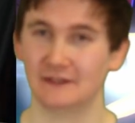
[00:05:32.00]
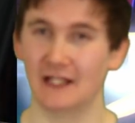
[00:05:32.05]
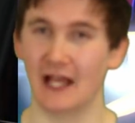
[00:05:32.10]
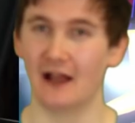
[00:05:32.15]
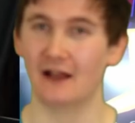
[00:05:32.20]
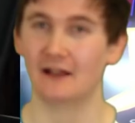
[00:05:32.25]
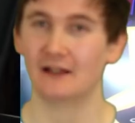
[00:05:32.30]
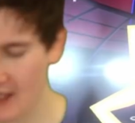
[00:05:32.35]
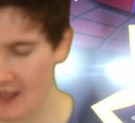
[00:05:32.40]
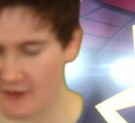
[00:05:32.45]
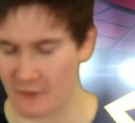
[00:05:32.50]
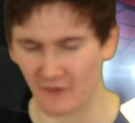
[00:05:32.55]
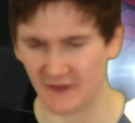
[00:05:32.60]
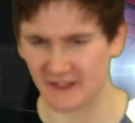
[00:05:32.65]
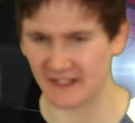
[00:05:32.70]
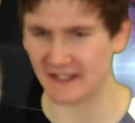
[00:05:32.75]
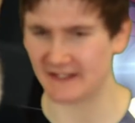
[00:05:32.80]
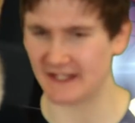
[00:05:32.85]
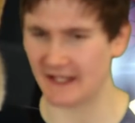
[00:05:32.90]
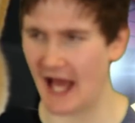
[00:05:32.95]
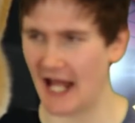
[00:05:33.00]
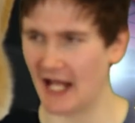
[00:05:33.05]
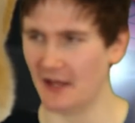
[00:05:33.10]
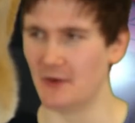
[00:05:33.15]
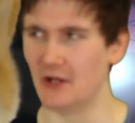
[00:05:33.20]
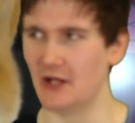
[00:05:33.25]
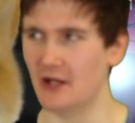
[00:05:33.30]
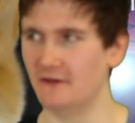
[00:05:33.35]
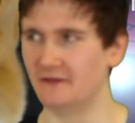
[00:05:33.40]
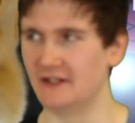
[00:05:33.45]
Yeah. Well, there's this
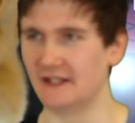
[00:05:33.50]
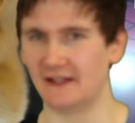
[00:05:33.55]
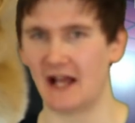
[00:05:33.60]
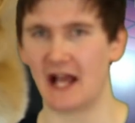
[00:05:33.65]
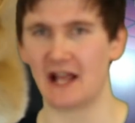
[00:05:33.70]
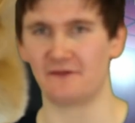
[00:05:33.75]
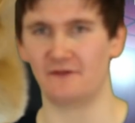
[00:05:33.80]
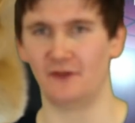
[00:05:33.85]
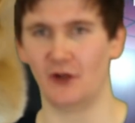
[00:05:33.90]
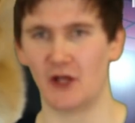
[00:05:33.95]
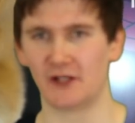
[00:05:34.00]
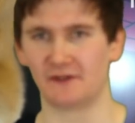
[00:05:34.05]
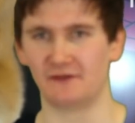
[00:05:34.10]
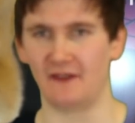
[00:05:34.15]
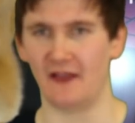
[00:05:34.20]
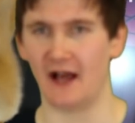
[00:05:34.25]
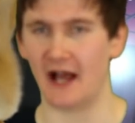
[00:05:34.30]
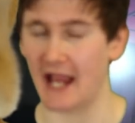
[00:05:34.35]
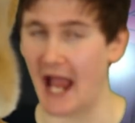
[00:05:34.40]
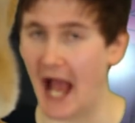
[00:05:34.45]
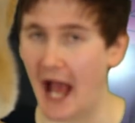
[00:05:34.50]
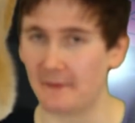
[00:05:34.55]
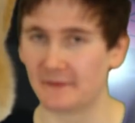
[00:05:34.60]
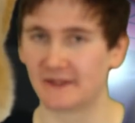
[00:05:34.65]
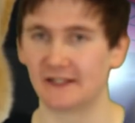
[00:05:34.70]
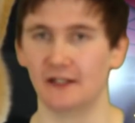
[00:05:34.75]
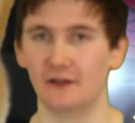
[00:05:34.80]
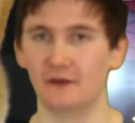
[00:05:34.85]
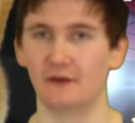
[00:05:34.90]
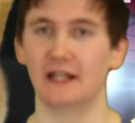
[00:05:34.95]
element of design philosophy that I
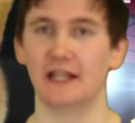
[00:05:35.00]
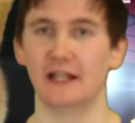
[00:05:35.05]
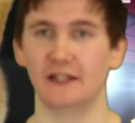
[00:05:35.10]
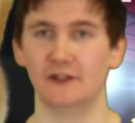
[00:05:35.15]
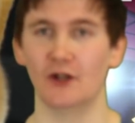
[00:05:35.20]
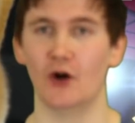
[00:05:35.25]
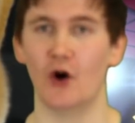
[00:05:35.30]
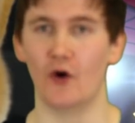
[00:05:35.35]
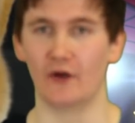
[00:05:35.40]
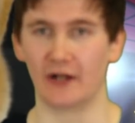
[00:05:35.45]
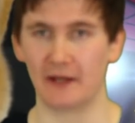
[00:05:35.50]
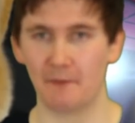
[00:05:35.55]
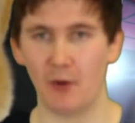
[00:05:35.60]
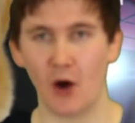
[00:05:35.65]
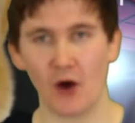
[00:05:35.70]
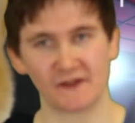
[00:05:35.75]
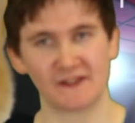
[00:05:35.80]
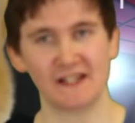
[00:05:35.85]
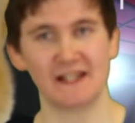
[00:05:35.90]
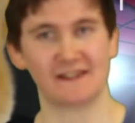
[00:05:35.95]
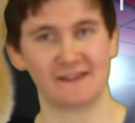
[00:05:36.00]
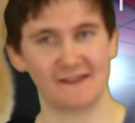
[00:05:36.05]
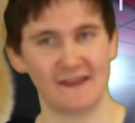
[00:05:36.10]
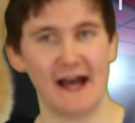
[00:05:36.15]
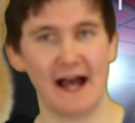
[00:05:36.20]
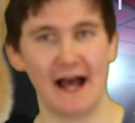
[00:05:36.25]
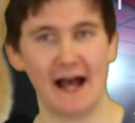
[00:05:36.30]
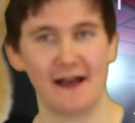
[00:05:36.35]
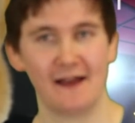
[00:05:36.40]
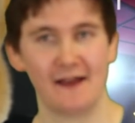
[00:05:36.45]
absolutely adore, and it posits
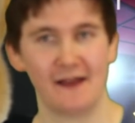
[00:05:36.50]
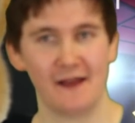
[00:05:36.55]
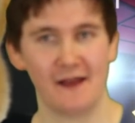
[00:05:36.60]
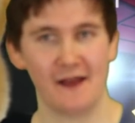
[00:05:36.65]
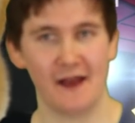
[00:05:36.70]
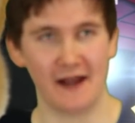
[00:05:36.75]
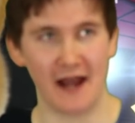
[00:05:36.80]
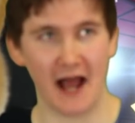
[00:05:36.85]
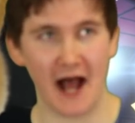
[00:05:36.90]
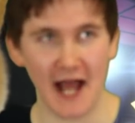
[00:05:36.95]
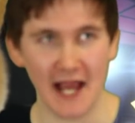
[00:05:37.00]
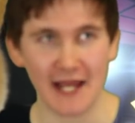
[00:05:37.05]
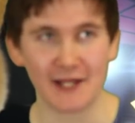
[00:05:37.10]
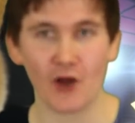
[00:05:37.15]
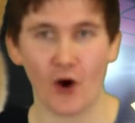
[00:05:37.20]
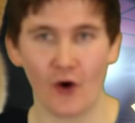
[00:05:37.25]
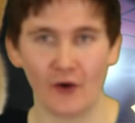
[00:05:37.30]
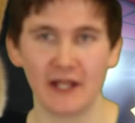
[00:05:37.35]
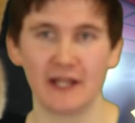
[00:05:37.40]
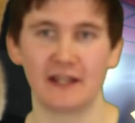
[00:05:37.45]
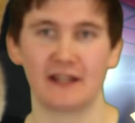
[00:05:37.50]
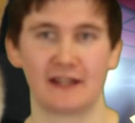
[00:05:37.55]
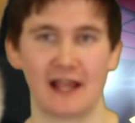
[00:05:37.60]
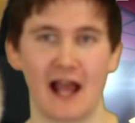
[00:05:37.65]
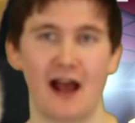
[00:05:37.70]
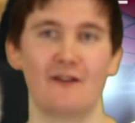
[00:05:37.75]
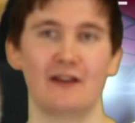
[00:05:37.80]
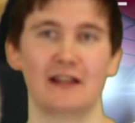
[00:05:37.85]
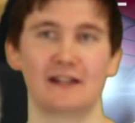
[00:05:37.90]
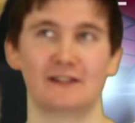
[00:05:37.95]
that an iconic
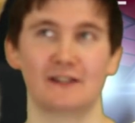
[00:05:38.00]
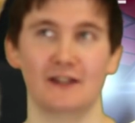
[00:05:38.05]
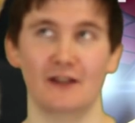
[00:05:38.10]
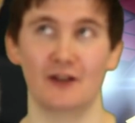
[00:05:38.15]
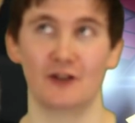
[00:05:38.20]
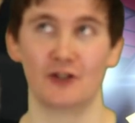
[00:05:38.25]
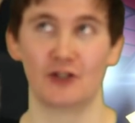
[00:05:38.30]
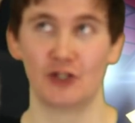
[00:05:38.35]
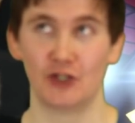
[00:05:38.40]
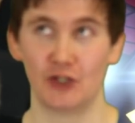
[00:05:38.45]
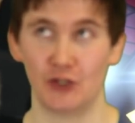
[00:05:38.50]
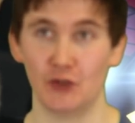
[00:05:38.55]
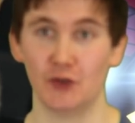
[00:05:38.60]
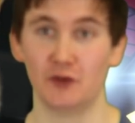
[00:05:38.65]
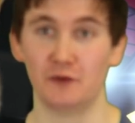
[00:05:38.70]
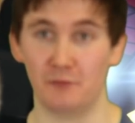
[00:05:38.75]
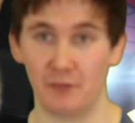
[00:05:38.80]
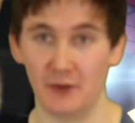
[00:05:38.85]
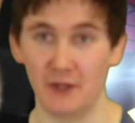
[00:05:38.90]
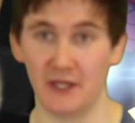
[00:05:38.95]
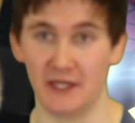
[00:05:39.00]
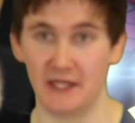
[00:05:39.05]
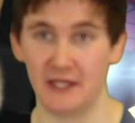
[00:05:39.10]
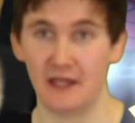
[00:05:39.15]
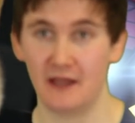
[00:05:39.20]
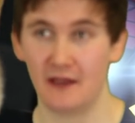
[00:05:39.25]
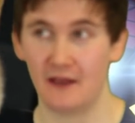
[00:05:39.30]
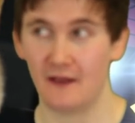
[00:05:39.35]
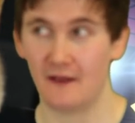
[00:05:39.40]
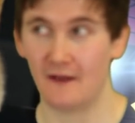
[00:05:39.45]
character should
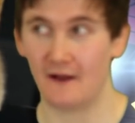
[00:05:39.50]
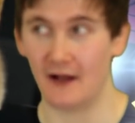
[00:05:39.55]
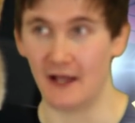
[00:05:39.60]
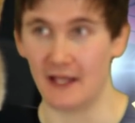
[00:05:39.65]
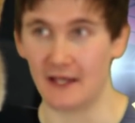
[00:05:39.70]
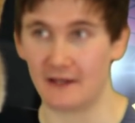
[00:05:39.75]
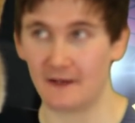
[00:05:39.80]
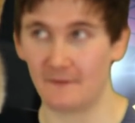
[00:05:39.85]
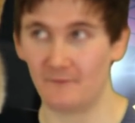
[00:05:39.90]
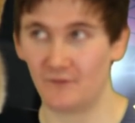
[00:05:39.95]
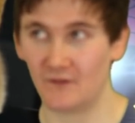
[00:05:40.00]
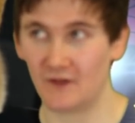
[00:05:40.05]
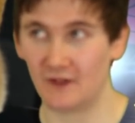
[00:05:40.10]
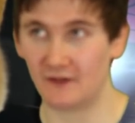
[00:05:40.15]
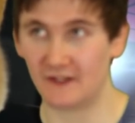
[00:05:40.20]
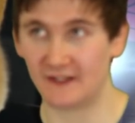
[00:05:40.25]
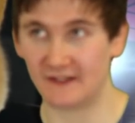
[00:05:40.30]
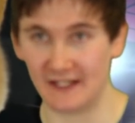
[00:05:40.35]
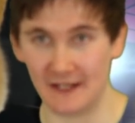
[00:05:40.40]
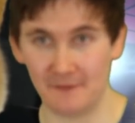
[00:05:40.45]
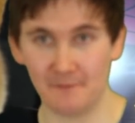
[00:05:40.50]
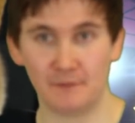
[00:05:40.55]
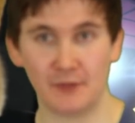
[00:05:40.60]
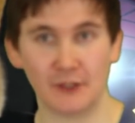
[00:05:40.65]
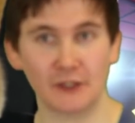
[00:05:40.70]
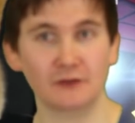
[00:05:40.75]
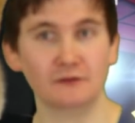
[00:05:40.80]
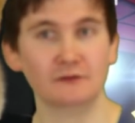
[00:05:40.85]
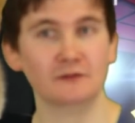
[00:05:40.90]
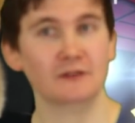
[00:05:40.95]
be
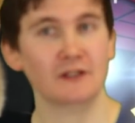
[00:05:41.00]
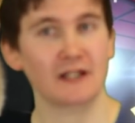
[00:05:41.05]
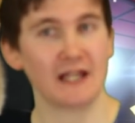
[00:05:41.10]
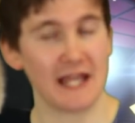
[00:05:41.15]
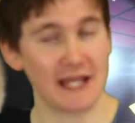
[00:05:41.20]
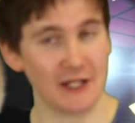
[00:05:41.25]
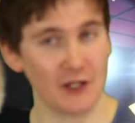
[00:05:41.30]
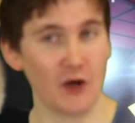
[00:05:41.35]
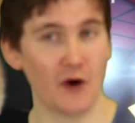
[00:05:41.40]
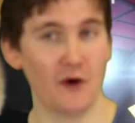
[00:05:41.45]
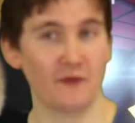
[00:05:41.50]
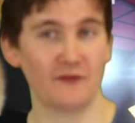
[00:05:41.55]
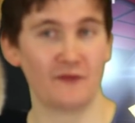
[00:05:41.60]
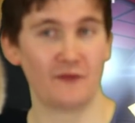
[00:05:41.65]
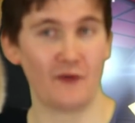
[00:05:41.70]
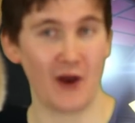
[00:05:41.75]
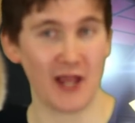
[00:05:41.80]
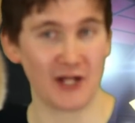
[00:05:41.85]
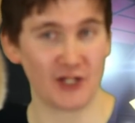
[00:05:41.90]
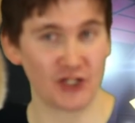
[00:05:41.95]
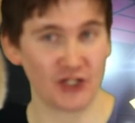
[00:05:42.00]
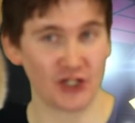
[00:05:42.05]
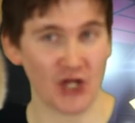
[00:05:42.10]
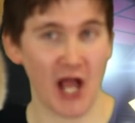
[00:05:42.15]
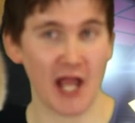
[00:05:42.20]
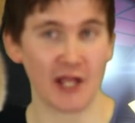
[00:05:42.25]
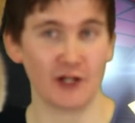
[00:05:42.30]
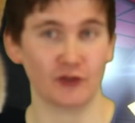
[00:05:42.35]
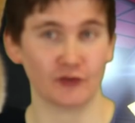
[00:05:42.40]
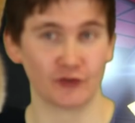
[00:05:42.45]
simple enough for a
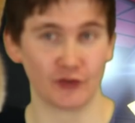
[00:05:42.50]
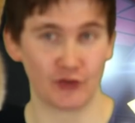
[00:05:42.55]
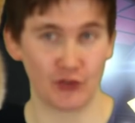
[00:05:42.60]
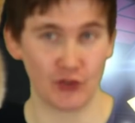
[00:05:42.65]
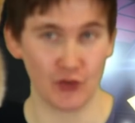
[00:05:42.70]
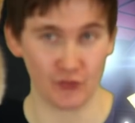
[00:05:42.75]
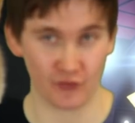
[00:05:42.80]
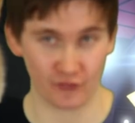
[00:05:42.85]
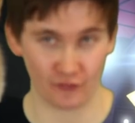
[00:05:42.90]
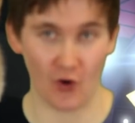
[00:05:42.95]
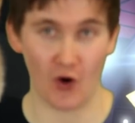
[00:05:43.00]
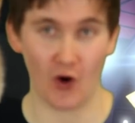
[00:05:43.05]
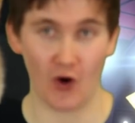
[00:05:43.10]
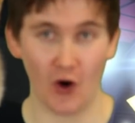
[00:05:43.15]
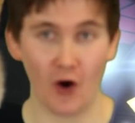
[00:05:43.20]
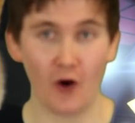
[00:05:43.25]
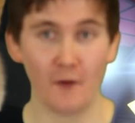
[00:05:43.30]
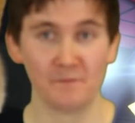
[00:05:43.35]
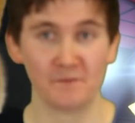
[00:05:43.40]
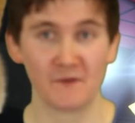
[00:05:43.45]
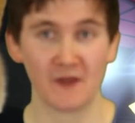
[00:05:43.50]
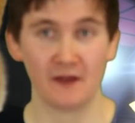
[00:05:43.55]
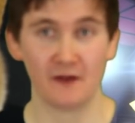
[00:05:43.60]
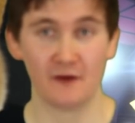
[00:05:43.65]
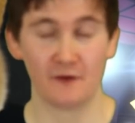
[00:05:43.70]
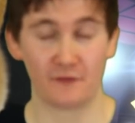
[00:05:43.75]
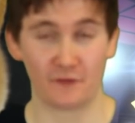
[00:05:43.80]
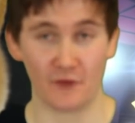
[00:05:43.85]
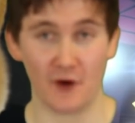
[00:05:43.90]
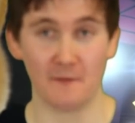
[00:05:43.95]
child to draw
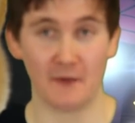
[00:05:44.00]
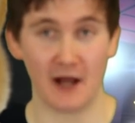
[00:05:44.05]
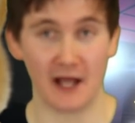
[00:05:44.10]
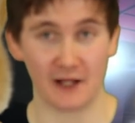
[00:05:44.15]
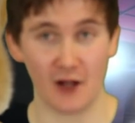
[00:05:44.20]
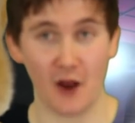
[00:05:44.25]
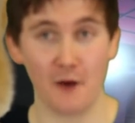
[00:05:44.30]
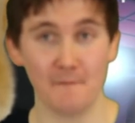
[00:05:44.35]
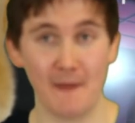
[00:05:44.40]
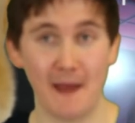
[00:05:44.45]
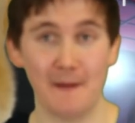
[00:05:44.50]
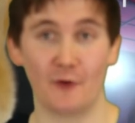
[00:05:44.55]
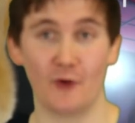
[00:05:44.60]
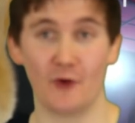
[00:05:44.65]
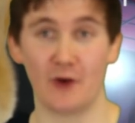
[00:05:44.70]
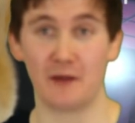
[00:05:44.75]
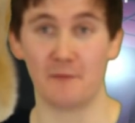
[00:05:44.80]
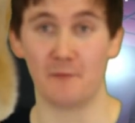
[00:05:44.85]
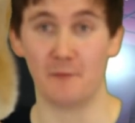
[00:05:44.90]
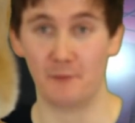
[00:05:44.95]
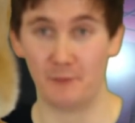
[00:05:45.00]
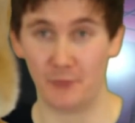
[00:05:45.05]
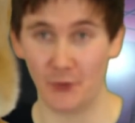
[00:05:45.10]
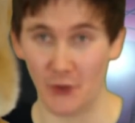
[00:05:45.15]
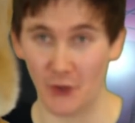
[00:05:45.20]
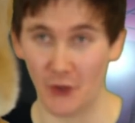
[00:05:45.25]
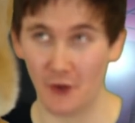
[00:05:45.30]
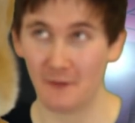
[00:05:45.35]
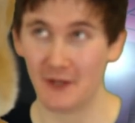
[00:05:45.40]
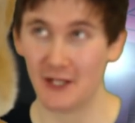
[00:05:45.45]
from memory,
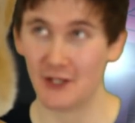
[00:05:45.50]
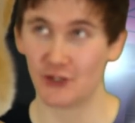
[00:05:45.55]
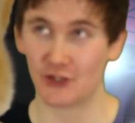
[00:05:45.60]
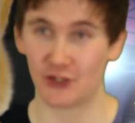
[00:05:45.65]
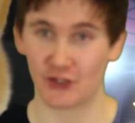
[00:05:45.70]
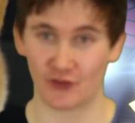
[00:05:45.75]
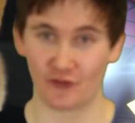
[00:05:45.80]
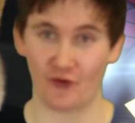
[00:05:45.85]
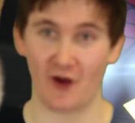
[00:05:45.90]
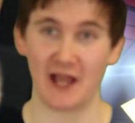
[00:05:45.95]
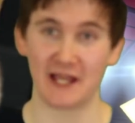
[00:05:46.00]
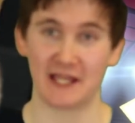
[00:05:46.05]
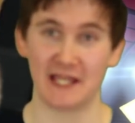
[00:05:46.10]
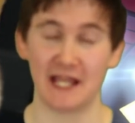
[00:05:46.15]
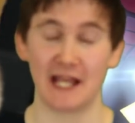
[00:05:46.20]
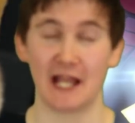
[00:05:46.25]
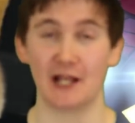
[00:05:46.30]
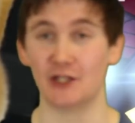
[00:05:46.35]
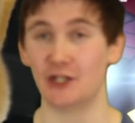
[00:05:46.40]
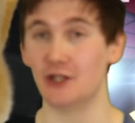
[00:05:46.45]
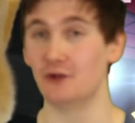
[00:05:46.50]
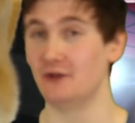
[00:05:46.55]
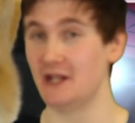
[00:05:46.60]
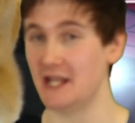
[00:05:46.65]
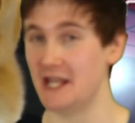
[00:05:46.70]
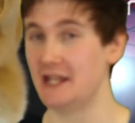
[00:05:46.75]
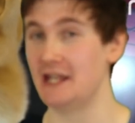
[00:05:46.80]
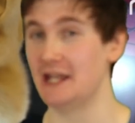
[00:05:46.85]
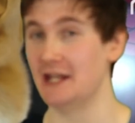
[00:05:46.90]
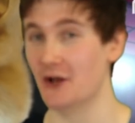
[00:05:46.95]
but striking and
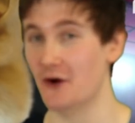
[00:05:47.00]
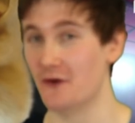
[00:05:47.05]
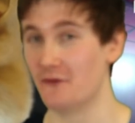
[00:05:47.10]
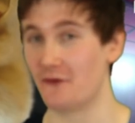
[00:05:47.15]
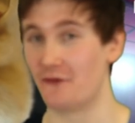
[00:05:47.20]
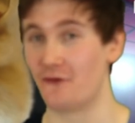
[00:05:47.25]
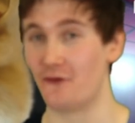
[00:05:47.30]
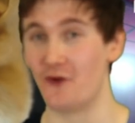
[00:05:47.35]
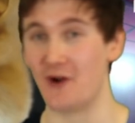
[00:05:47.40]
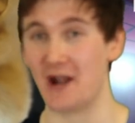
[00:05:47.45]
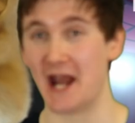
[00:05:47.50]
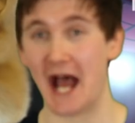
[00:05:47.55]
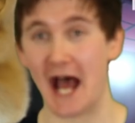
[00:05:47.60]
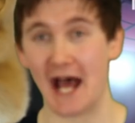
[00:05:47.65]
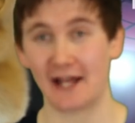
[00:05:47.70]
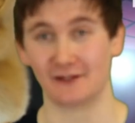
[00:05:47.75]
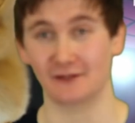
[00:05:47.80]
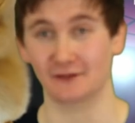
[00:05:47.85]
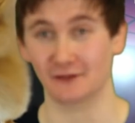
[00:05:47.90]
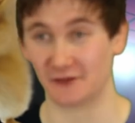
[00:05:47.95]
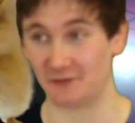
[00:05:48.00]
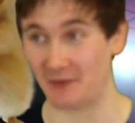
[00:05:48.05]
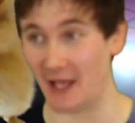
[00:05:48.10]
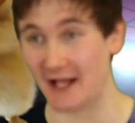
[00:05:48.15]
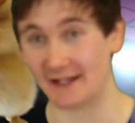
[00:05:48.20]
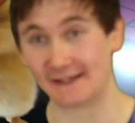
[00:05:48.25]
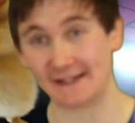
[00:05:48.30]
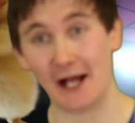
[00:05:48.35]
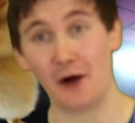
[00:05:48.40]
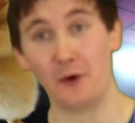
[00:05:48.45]
unique enough for an adult to be
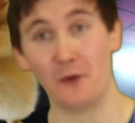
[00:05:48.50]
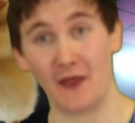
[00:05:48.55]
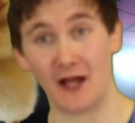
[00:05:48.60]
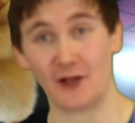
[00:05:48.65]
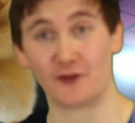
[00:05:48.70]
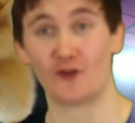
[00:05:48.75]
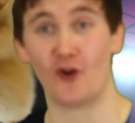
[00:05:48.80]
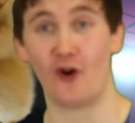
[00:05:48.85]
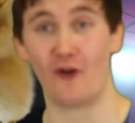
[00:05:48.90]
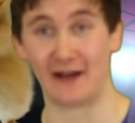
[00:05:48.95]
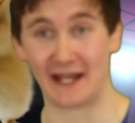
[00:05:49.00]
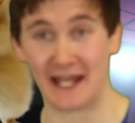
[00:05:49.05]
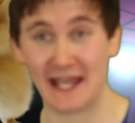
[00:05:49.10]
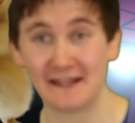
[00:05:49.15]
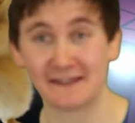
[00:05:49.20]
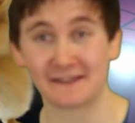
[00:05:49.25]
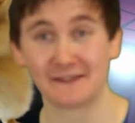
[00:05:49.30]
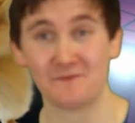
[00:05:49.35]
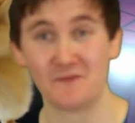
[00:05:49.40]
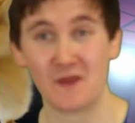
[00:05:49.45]
able to tell what that drawing is.